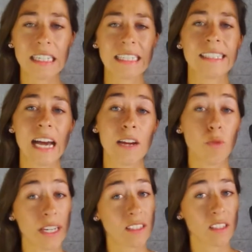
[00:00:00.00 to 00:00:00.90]
a
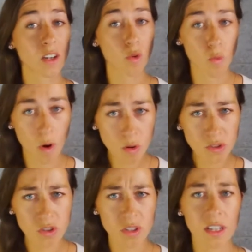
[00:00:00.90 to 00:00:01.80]
direct
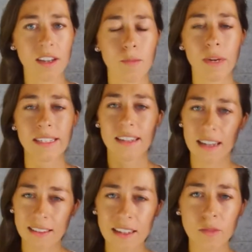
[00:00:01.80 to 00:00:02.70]
quote, but
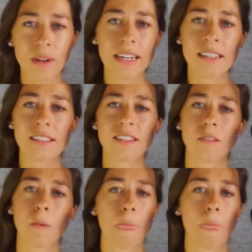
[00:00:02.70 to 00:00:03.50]
otherwise